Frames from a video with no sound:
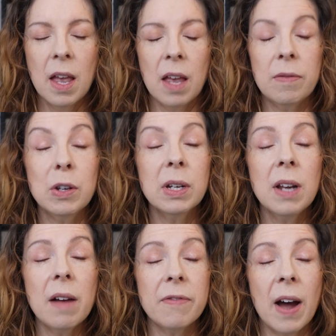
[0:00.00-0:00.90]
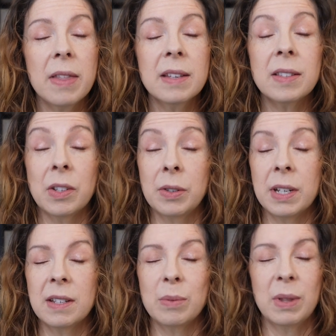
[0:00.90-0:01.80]
If you cannot find the
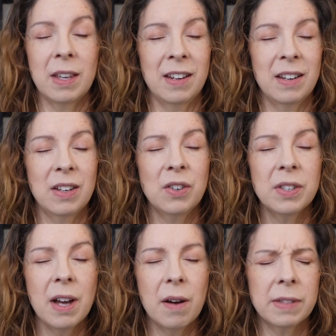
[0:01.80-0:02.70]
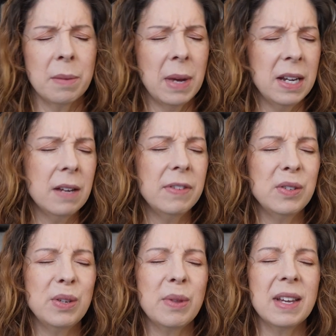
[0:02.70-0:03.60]
stillness within yourselves, and many of you
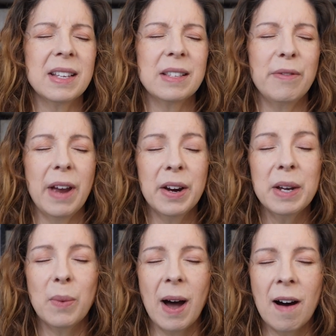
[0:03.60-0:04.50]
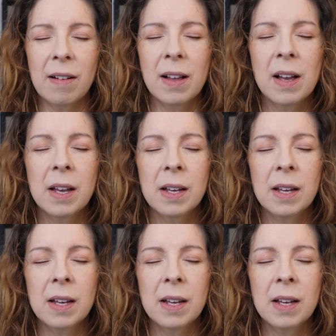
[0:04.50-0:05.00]
do this very well,